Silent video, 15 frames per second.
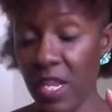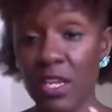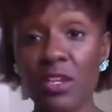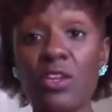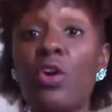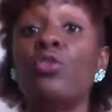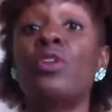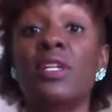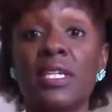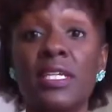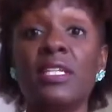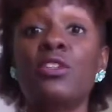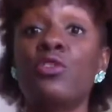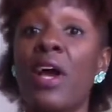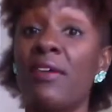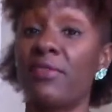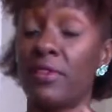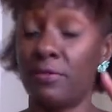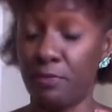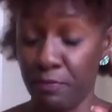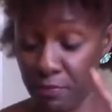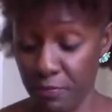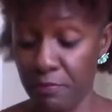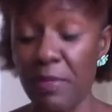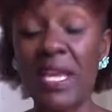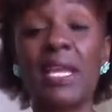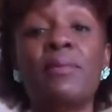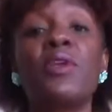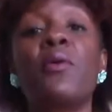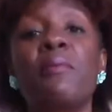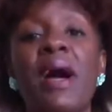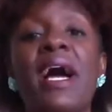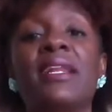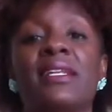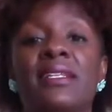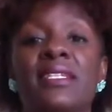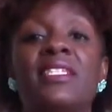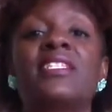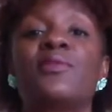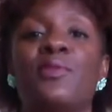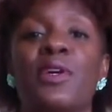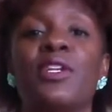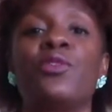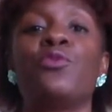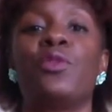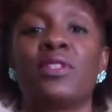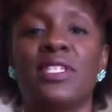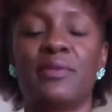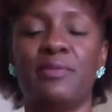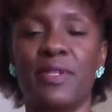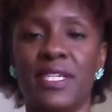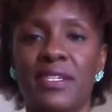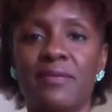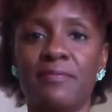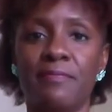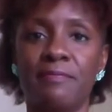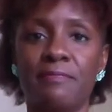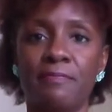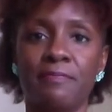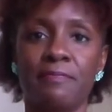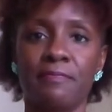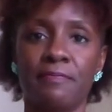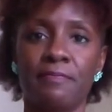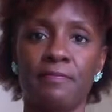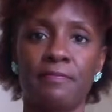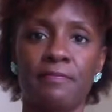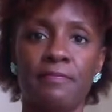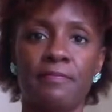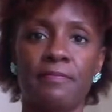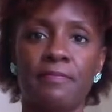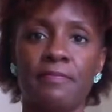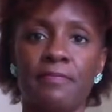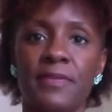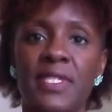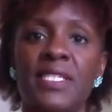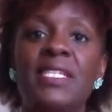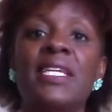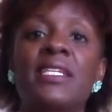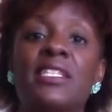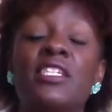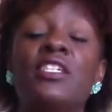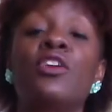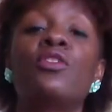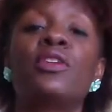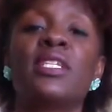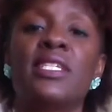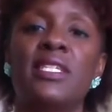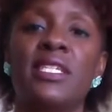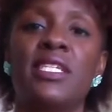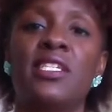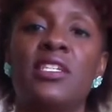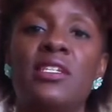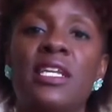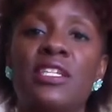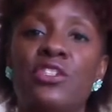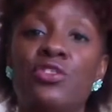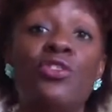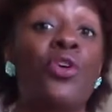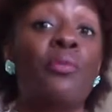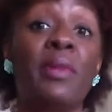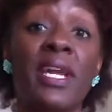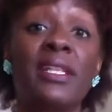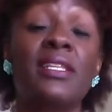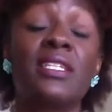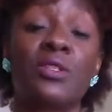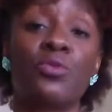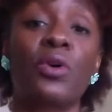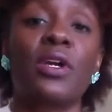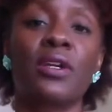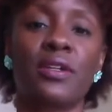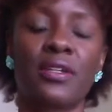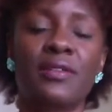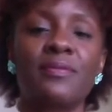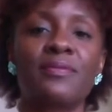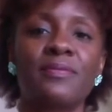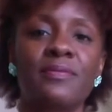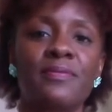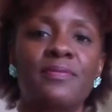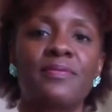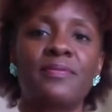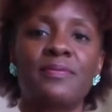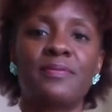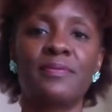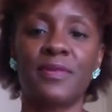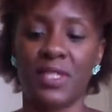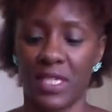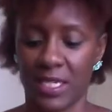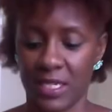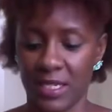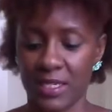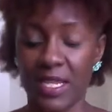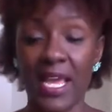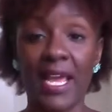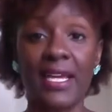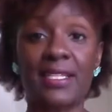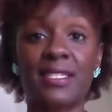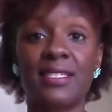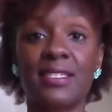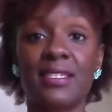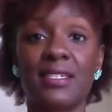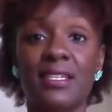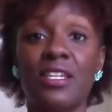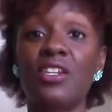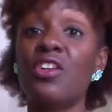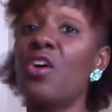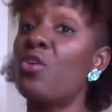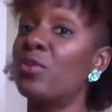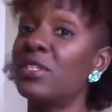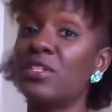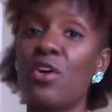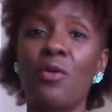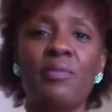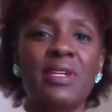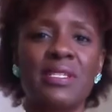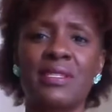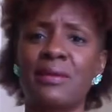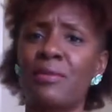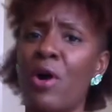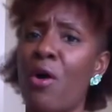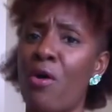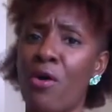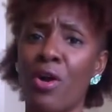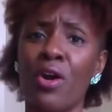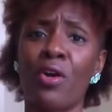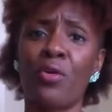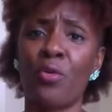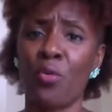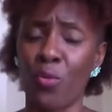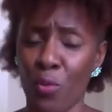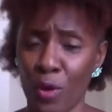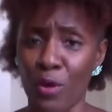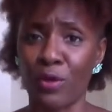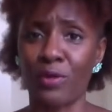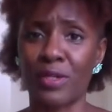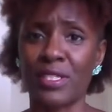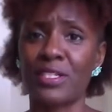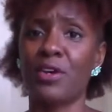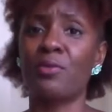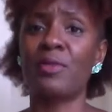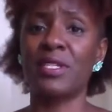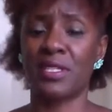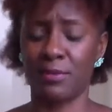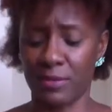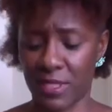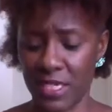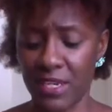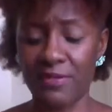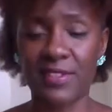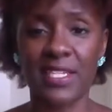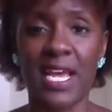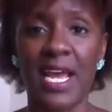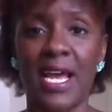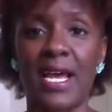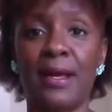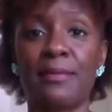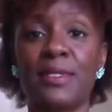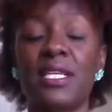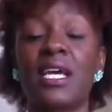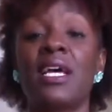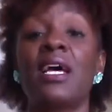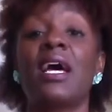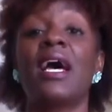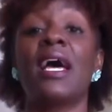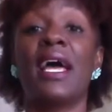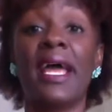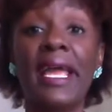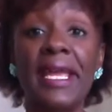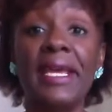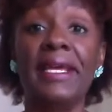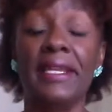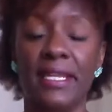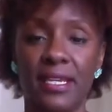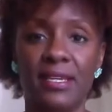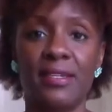Know that it, you have to make up your mind that this is where you want to be. Stick to your decision that you're going to make this work. Next, know it's going to be some hard work. It's going to be some tough times ahead.